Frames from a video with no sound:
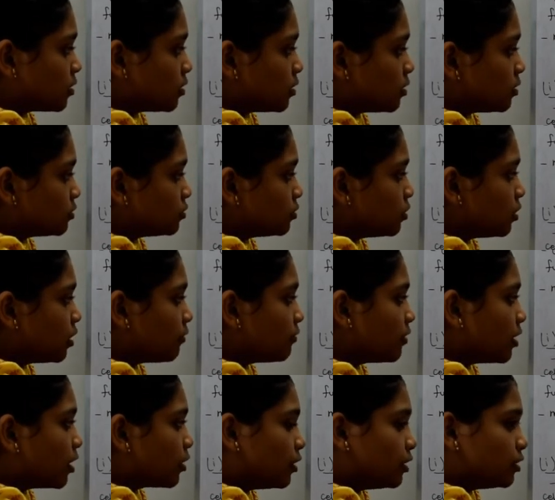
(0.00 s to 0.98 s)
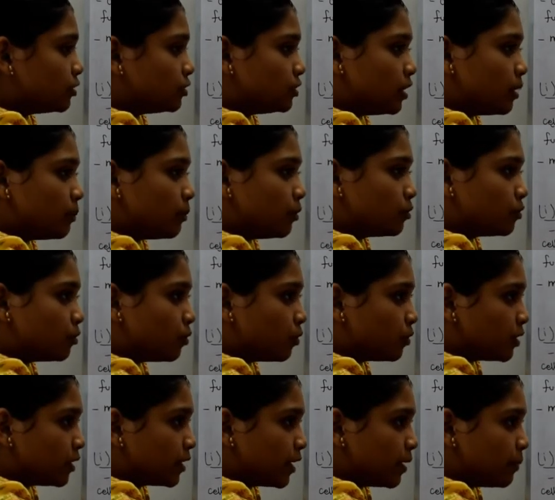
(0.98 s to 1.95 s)
So now we are going to see about
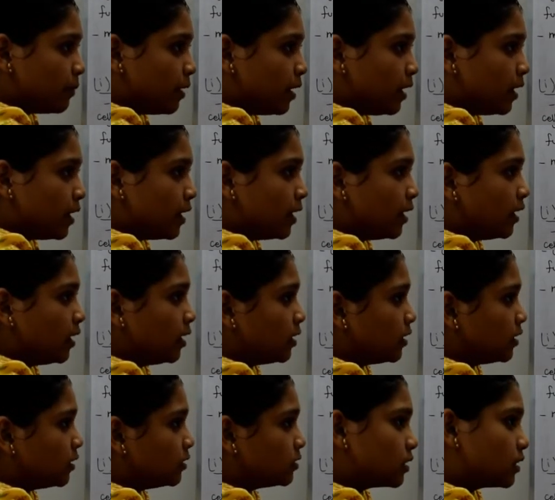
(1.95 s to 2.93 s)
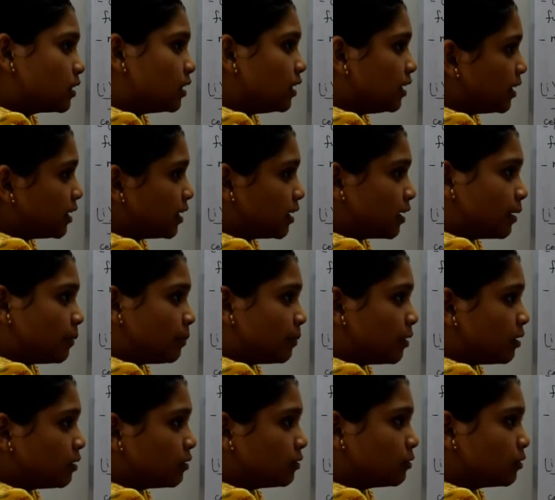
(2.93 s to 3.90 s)
collenchyma and
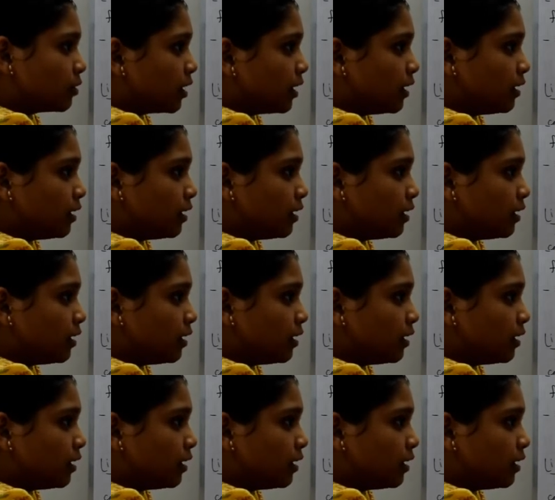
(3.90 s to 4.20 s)
sclerenchyma. Okay?